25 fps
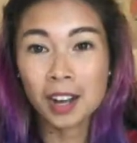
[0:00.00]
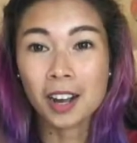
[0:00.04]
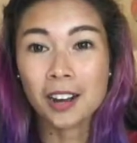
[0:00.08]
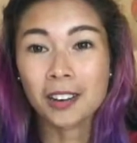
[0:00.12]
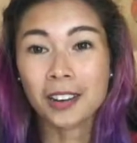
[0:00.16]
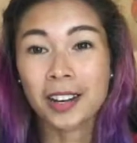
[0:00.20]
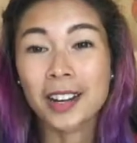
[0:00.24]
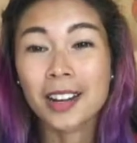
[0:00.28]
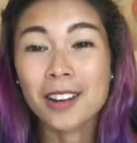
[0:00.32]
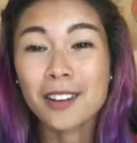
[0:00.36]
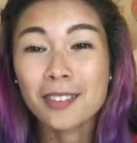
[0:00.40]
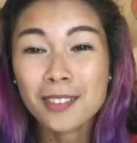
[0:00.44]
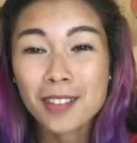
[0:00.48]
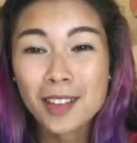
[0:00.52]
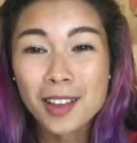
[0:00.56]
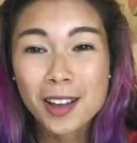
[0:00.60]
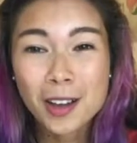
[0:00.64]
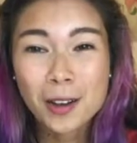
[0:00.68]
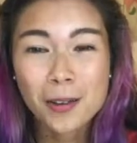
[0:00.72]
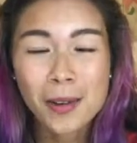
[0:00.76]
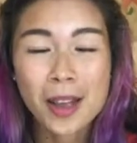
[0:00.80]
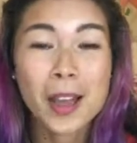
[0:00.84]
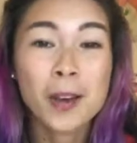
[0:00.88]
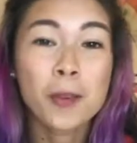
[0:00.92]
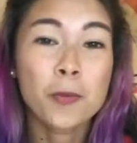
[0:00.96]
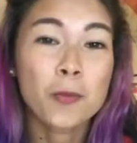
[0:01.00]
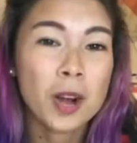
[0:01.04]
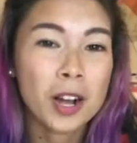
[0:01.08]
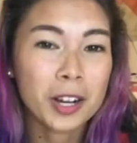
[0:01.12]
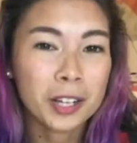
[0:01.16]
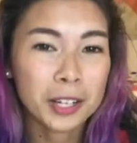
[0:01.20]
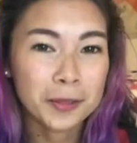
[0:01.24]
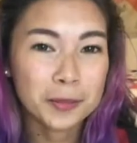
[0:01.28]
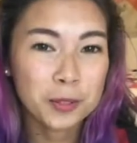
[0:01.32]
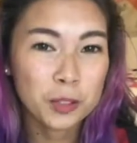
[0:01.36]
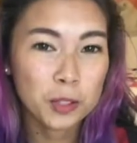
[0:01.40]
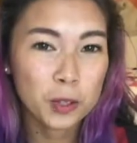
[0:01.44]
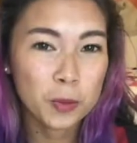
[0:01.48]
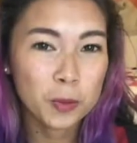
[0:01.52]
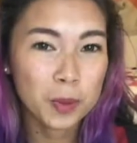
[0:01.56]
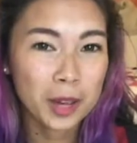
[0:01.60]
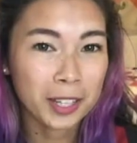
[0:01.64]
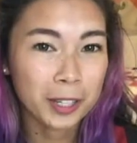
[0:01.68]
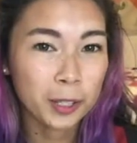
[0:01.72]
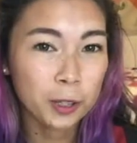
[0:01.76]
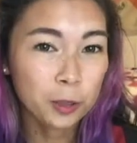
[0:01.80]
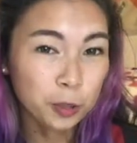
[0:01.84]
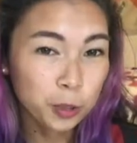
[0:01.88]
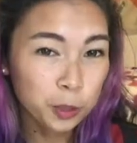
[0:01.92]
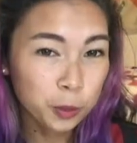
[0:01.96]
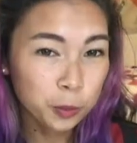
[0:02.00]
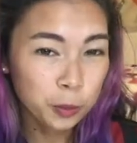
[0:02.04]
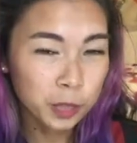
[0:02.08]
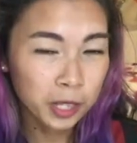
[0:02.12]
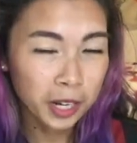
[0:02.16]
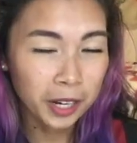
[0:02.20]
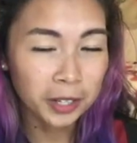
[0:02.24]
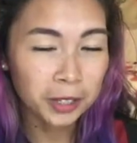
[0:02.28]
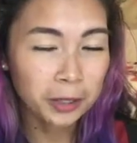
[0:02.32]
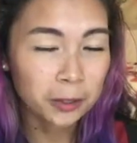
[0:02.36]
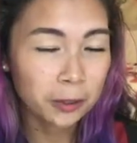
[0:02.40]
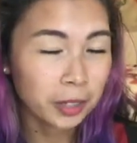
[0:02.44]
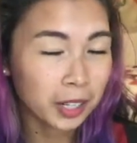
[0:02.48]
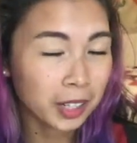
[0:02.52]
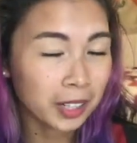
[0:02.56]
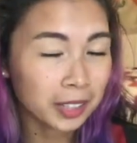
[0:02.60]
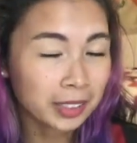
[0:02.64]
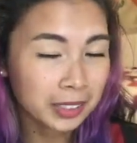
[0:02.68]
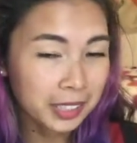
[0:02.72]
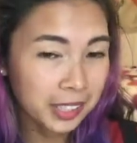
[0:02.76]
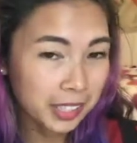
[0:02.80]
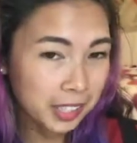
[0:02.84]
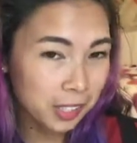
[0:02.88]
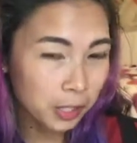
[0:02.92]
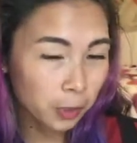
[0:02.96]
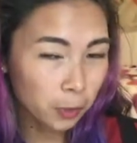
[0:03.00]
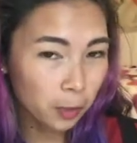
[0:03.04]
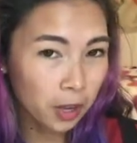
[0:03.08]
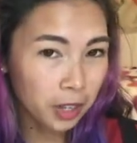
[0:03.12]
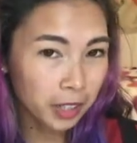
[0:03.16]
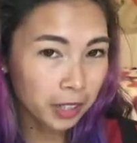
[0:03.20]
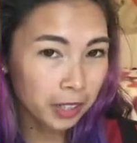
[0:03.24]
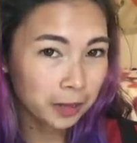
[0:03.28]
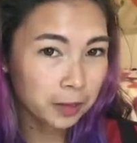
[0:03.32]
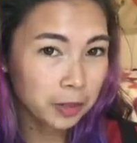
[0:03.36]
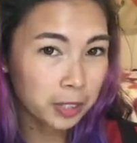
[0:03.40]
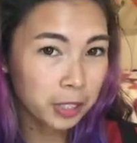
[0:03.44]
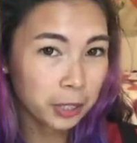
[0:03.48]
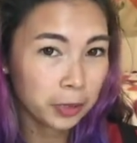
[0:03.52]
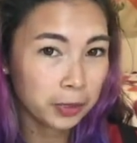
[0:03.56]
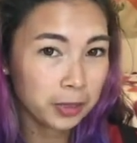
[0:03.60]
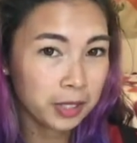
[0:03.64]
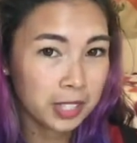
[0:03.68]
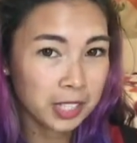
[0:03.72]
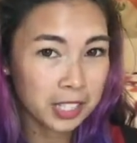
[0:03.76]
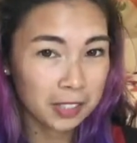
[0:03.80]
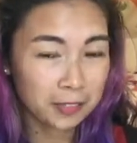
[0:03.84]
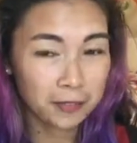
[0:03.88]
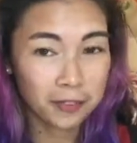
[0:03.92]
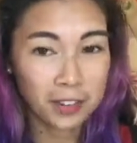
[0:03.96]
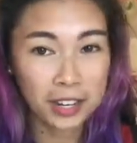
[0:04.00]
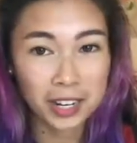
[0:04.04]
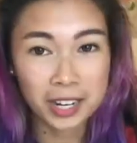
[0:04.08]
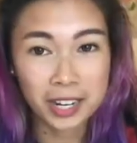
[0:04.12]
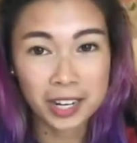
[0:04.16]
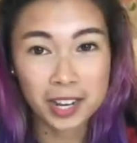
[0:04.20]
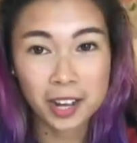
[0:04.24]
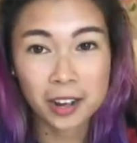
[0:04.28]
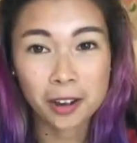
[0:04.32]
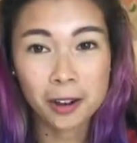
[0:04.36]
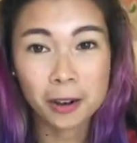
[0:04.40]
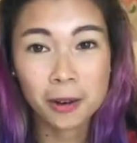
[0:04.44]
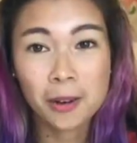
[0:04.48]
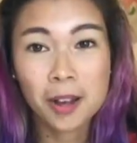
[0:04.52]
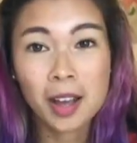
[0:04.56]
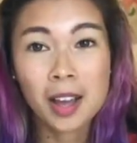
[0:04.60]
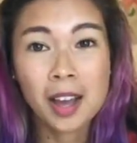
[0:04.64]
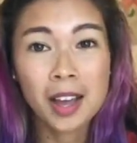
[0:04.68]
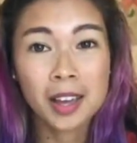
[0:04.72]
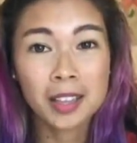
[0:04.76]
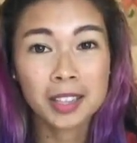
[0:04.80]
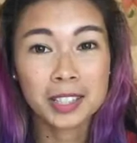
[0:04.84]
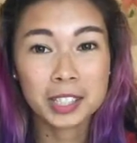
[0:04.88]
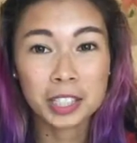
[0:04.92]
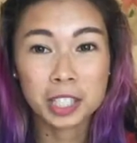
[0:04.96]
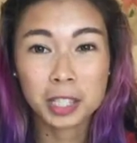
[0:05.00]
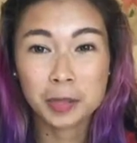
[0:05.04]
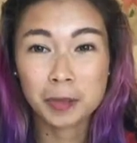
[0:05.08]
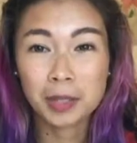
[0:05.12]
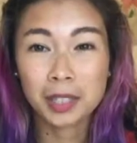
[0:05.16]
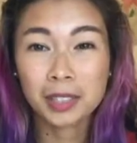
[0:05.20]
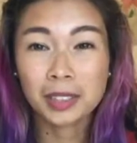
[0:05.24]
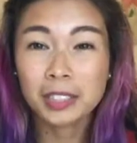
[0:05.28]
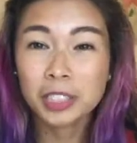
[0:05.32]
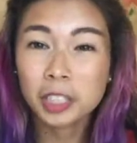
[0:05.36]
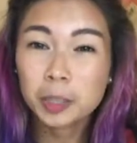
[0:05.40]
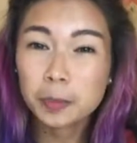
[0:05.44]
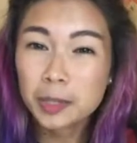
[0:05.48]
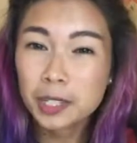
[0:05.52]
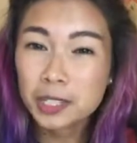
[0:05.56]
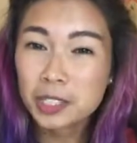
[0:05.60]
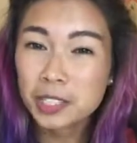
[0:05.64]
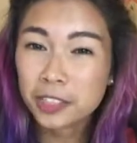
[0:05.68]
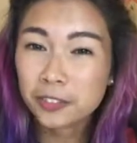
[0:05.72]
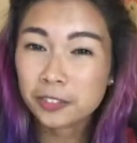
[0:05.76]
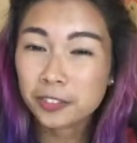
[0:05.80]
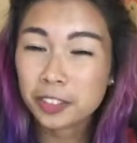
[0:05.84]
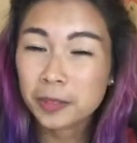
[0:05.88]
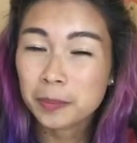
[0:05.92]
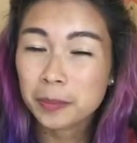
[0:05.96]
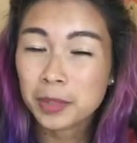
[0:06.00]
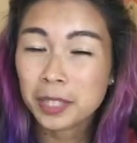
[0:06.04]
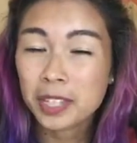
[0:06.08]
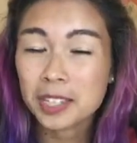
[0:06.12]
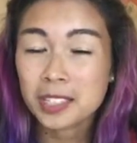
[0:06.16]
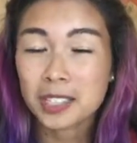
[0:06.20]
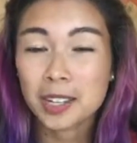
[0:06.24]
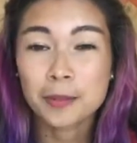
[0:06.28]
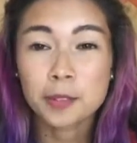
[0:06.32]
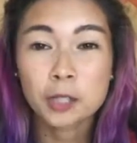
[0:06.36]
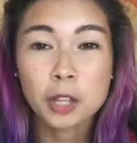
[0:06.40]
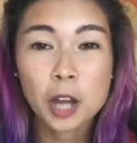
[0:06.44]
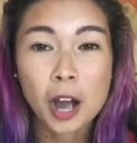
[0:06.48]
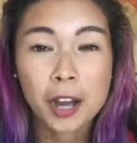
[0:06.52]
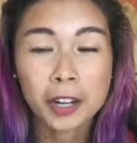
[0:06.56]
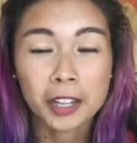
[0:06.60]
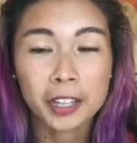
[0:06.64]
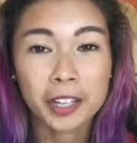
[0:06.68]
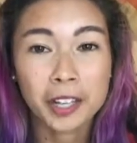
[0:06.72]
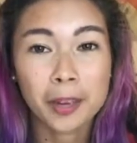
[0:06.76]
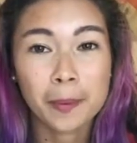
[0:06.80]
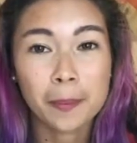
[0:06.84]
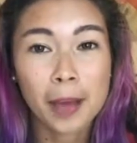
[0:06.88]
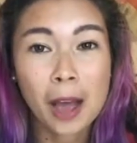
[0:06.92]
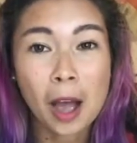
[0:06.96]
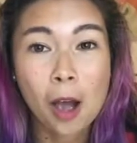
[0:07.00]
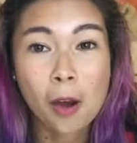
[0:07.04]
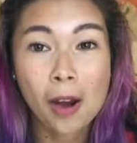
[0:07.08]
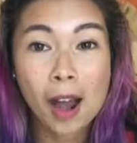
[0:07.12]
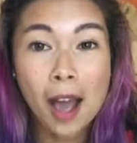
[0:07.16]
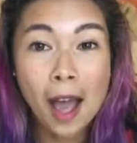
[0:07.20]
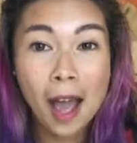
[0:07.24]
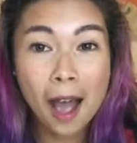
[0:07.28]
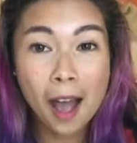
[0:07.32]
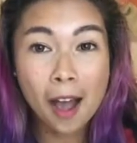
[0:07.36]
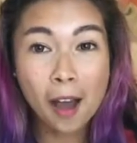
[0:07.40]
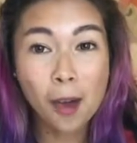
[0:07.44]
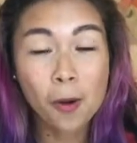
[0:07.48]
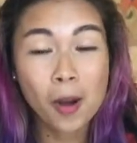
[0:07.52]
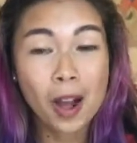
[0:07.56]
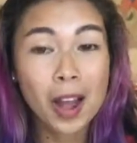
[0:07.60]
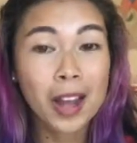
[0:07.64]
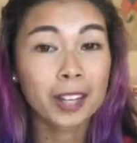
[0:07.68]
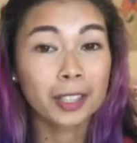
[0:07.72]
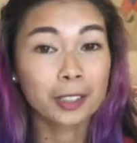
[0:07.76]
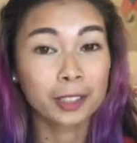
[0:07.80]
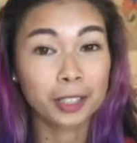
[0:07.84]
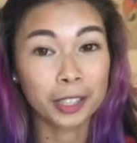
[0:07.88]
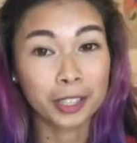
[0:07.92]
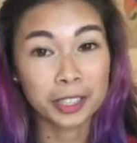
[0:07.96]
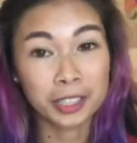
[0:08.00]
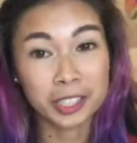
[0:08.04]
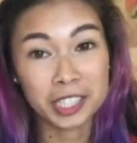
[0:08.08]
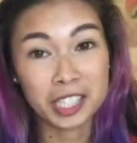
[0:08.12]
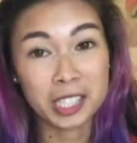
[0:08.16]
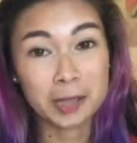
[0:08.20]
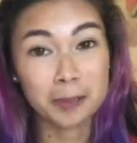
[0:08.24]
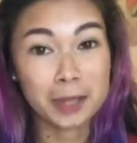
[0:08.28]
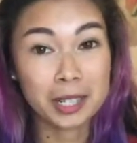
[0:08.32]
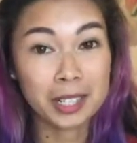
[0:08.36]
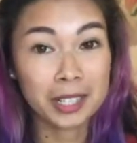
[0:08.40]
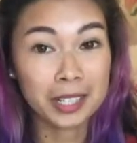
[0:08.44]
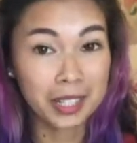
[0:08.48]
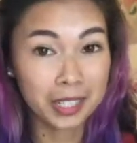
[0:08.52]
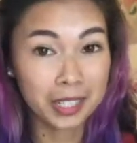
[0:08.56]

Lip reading: Alright, hello and welcome to my YouTube channel, or at least welcome to this video. It's going to be a little bit different because I'm talking about how I learned to speak